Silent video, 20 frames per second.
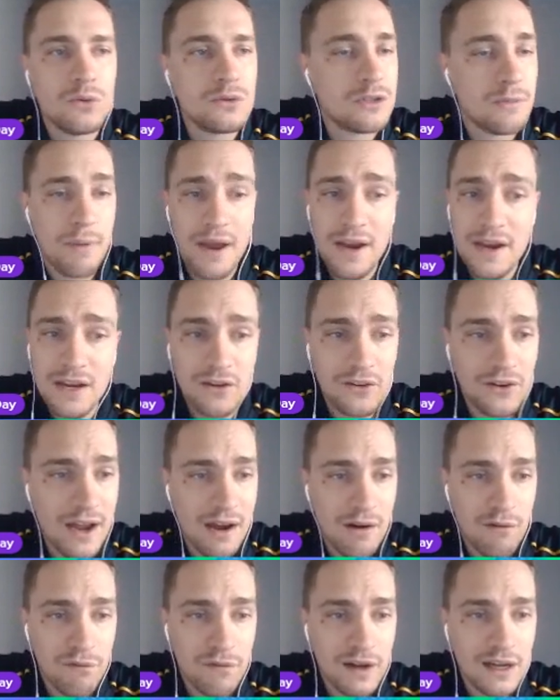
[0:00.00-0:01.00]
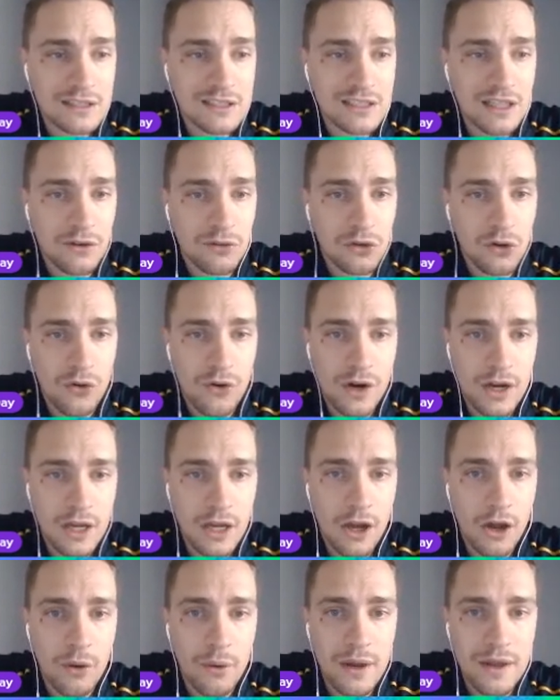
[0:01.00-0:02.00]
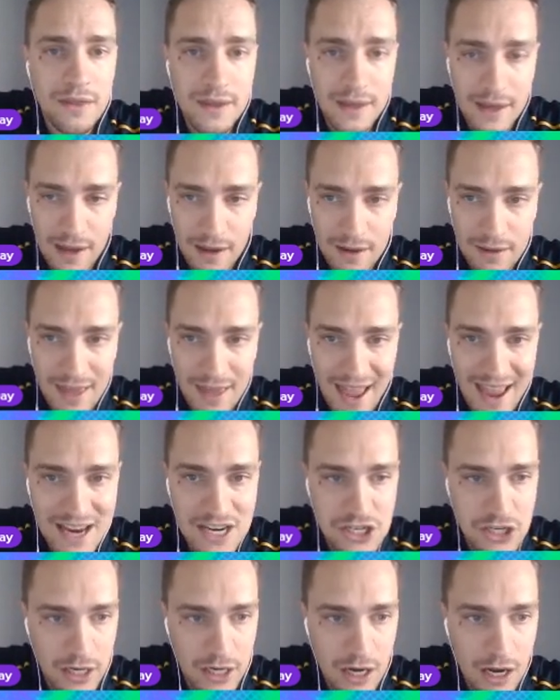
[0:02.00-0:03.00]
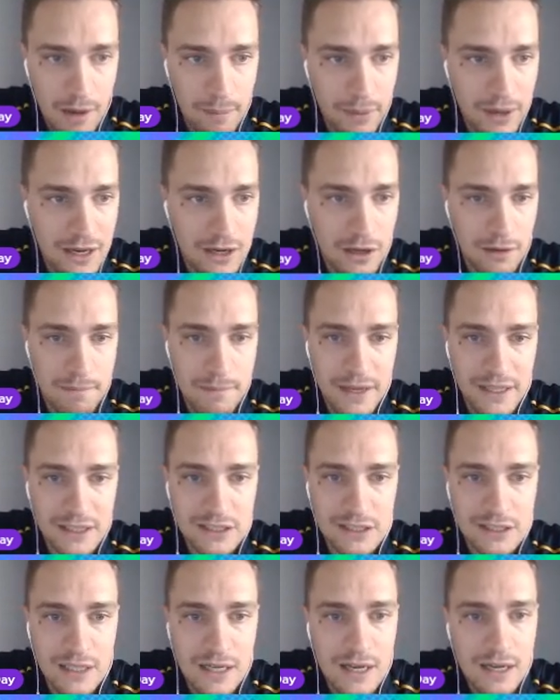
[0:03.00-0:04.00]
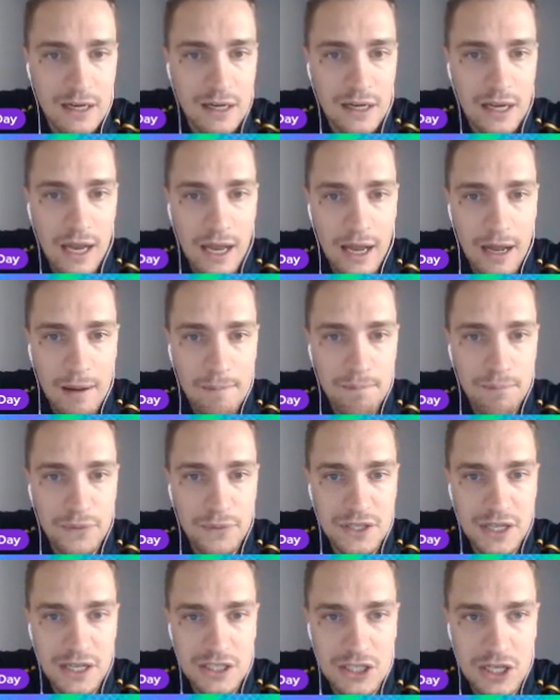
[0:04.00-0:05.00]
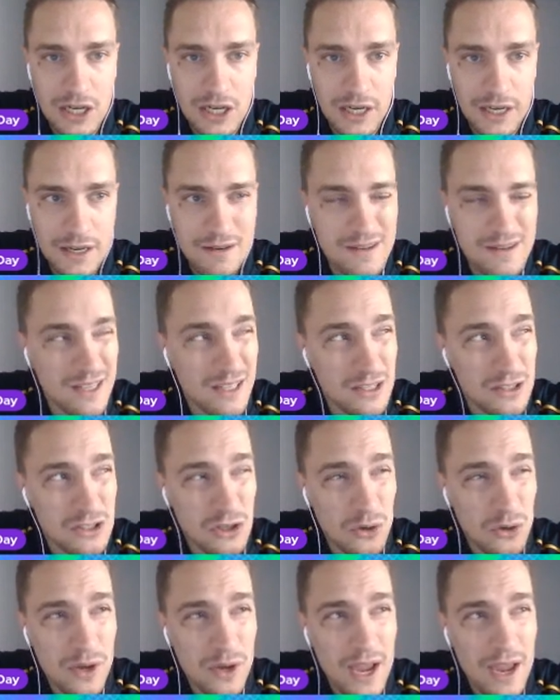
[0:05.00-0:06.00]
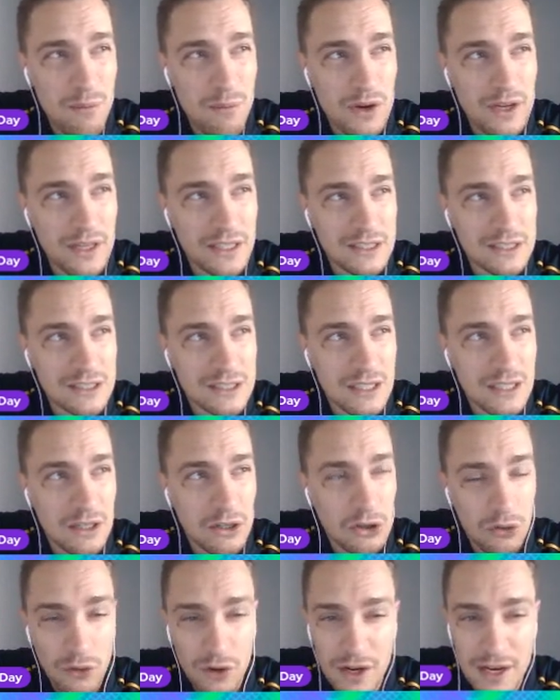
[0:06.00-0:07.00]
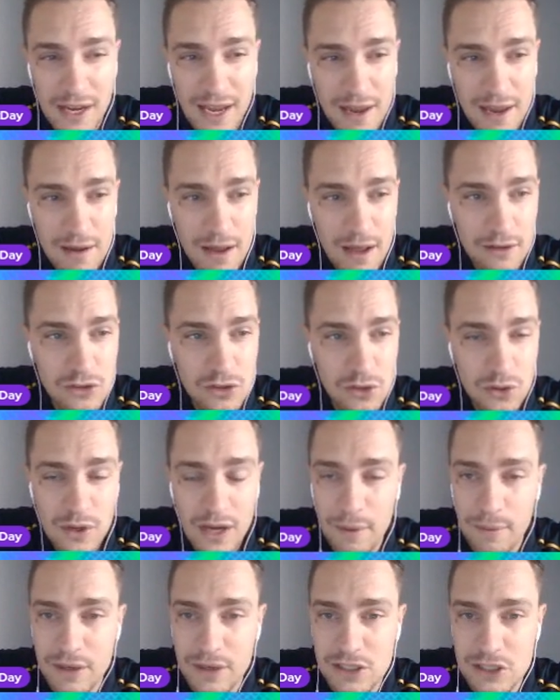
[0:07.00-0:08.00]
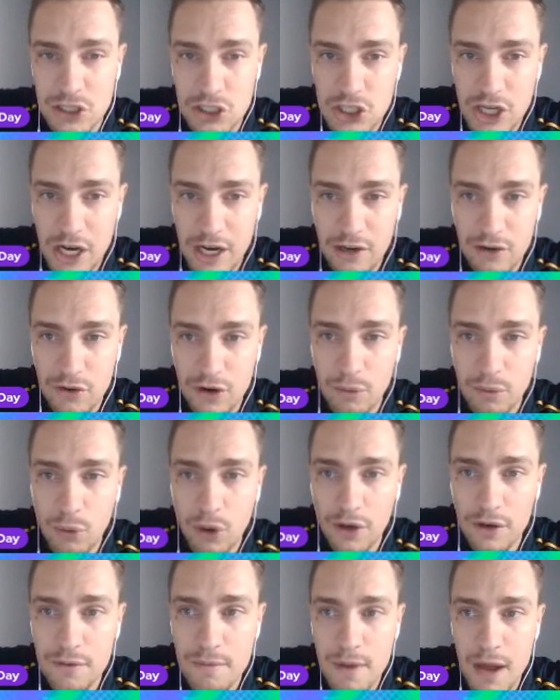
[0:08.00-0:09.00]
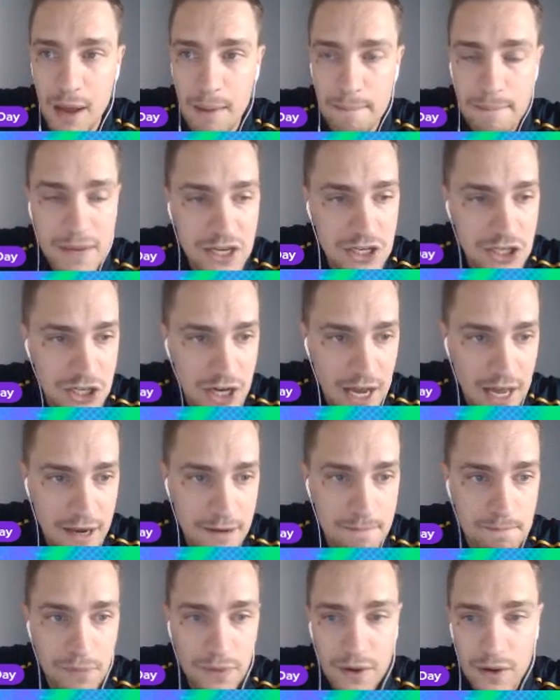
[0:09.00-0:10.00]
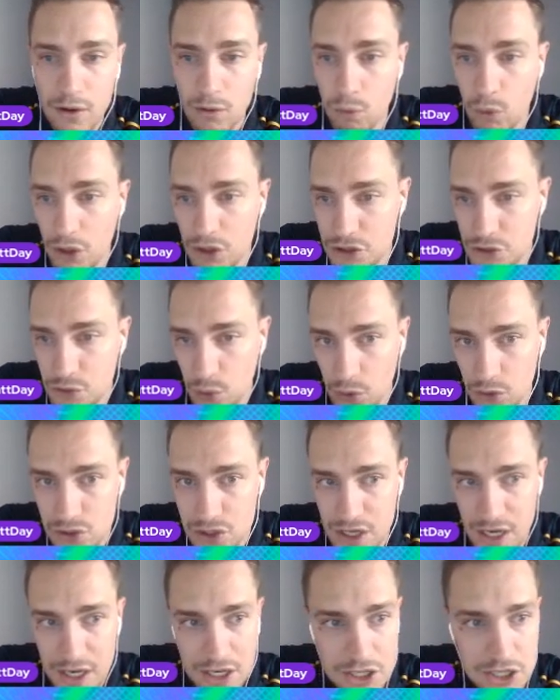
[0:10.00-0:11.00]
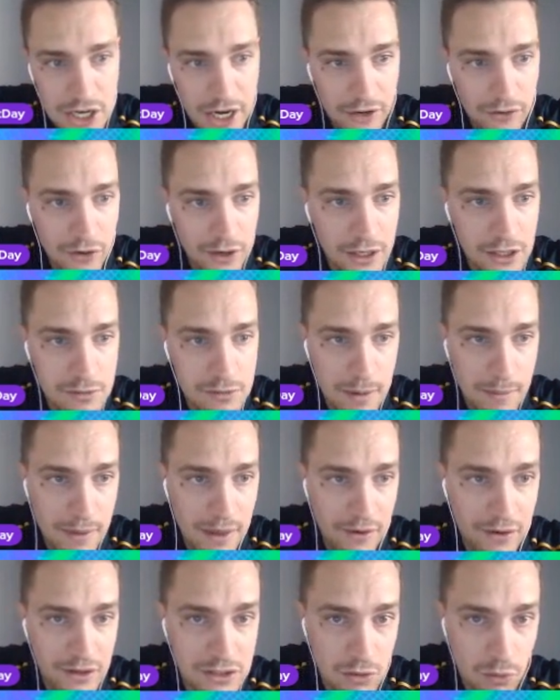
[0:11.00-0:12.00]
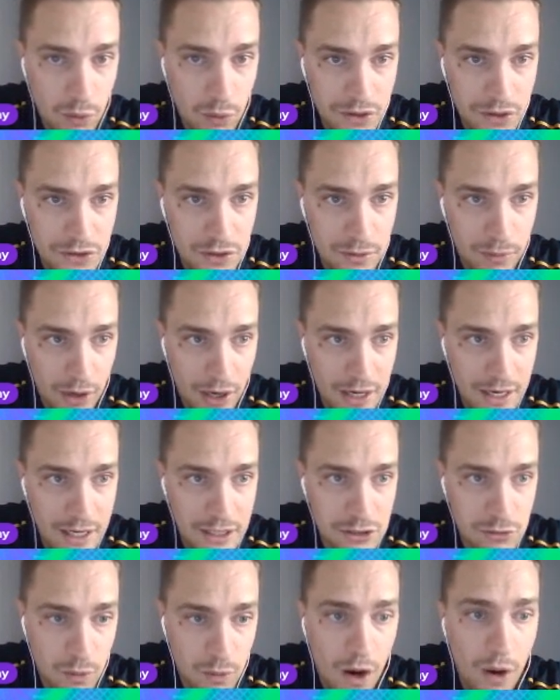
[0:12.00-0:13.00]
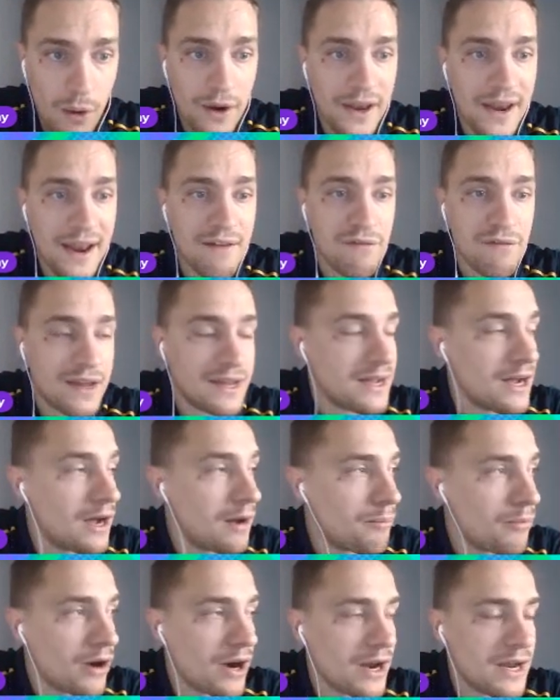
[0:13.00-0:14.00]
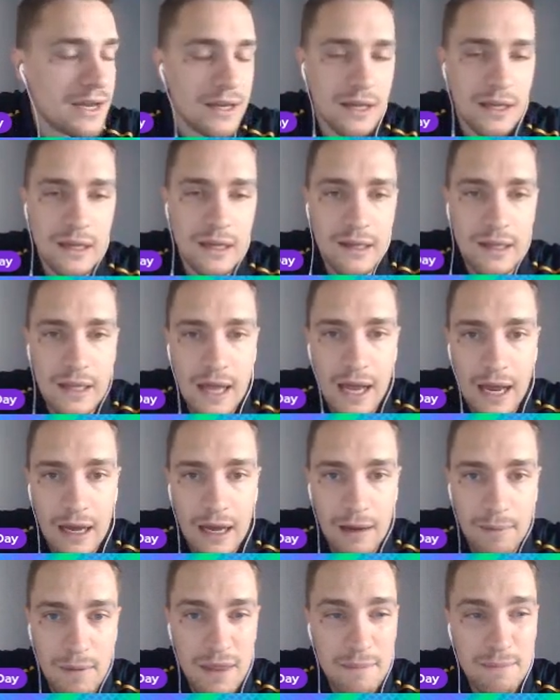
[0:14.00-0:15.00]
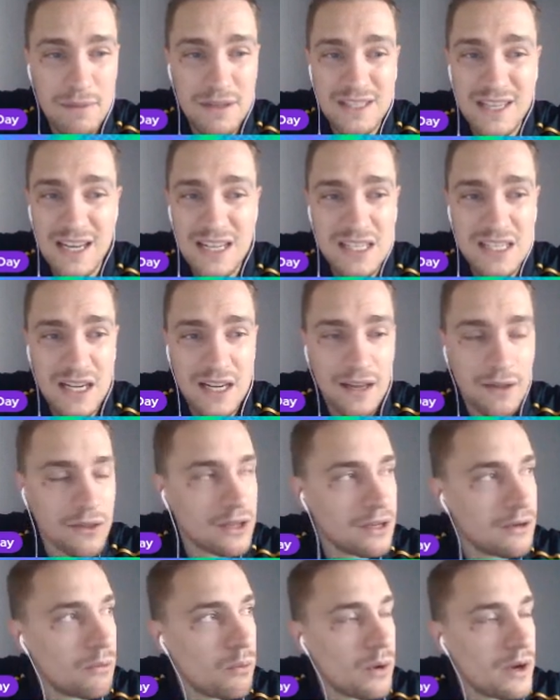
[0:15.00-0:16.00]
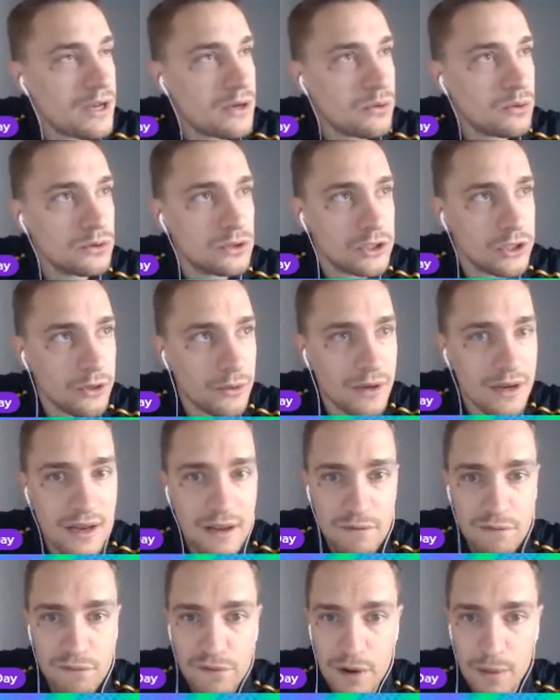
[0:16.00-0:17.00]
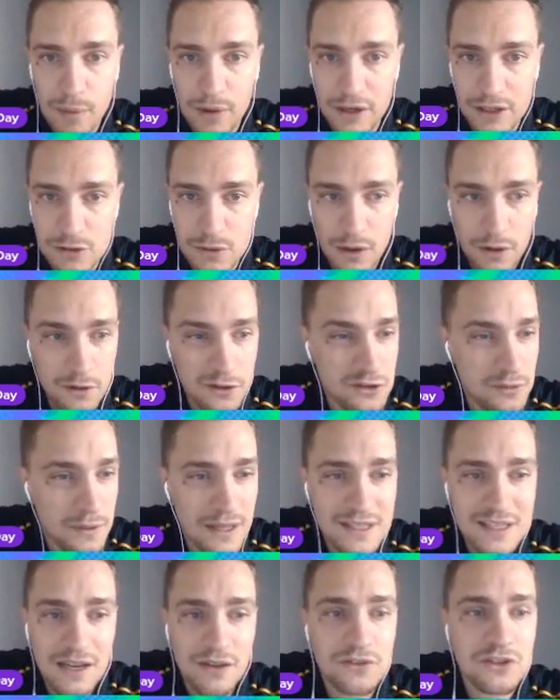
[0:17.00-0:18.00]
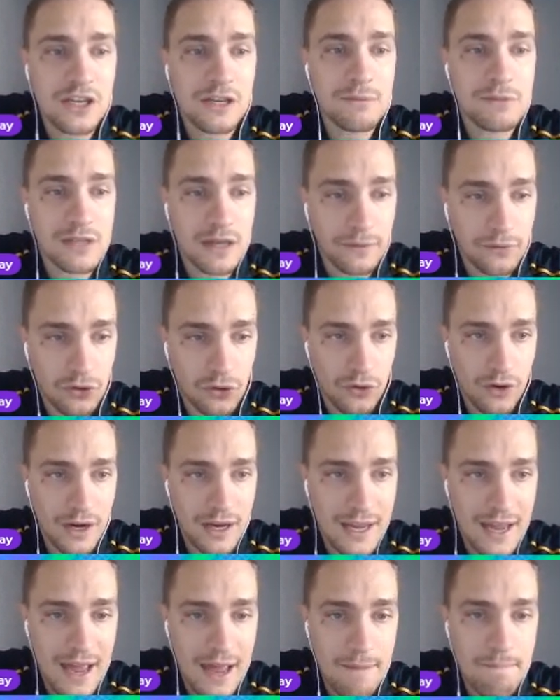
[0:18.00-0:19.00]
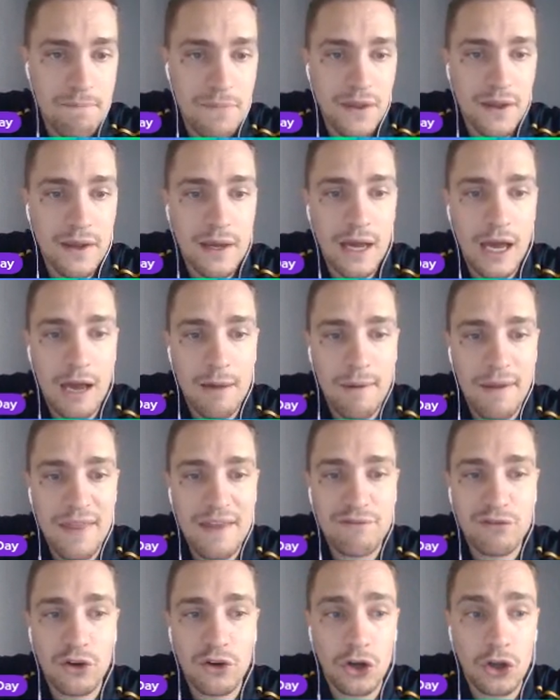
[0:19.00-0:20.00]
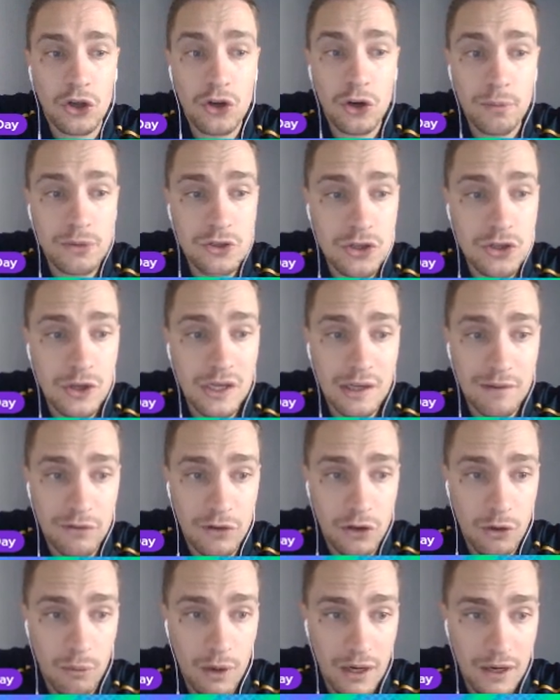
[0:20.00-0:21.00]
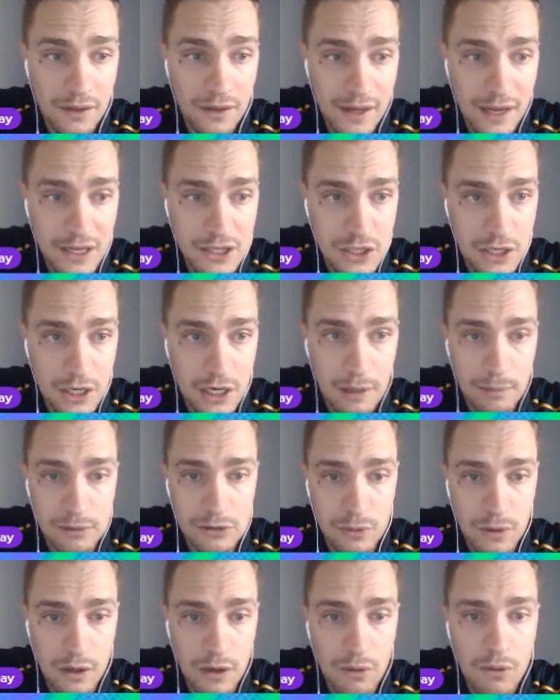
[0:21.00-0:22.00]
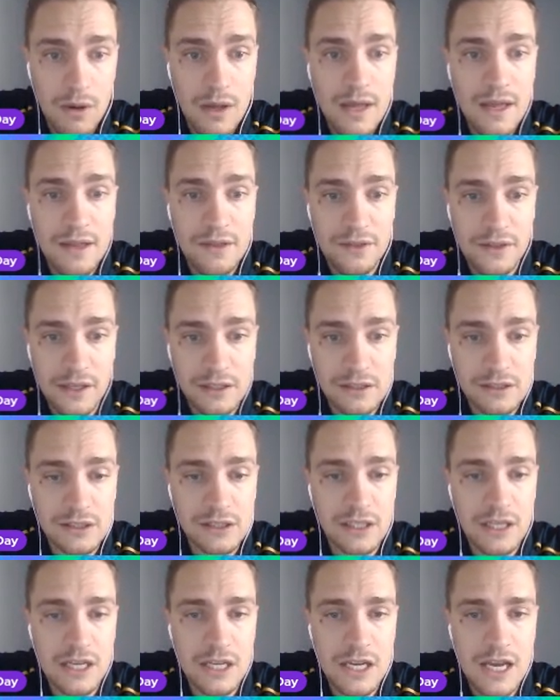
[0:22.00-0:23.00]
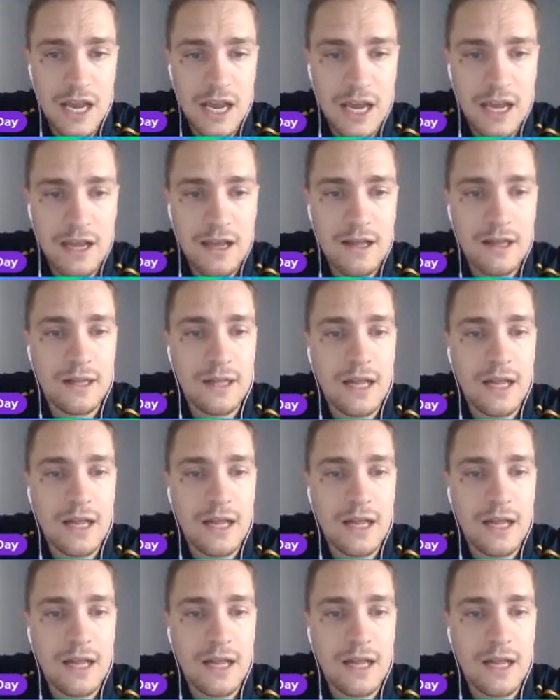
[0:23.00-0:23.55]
depending on how far South Korea go in the Asia Cup, he could miss potentially 2 game weeks, 2 game weeks in January, one mid-Jan, one towards the end of January, because remember there is a winter break as well and an FA Cup break, and then potentially I think a week or 2 in February as well. It depends how deep South Korea get, and they've got a good opportunity of doing well in the Asia Cup as well this year.